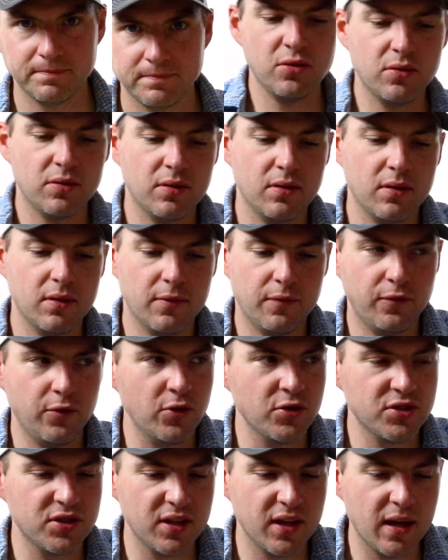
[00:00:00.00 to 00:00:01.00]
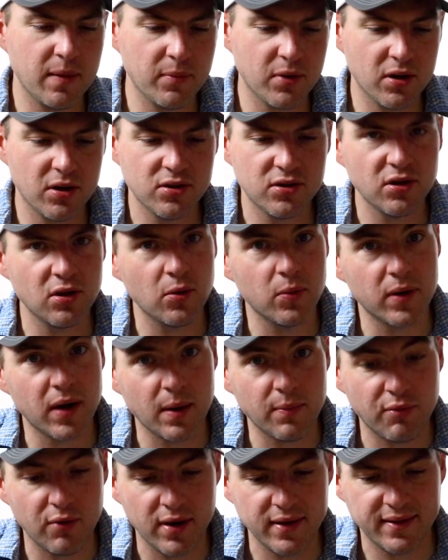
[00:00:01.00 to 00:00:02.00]
So the first thing I'm going to do when
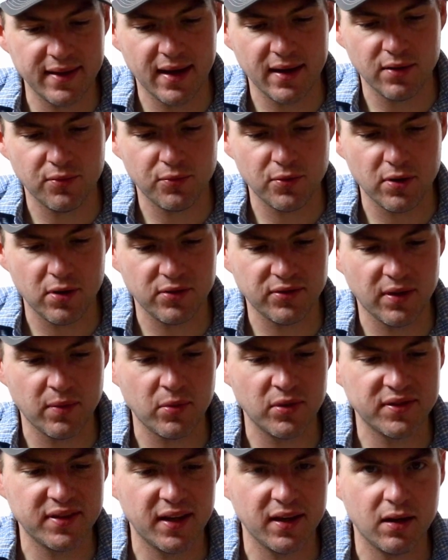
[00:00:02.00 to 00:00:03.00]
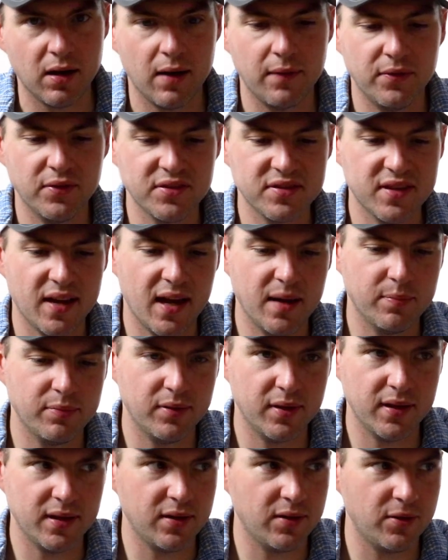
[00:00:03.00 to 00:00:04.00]
I break down a reel is I'm going to take off the side
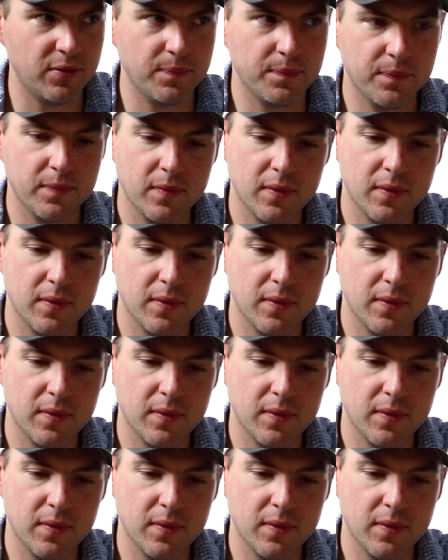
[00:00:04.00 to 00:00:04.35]
plate here.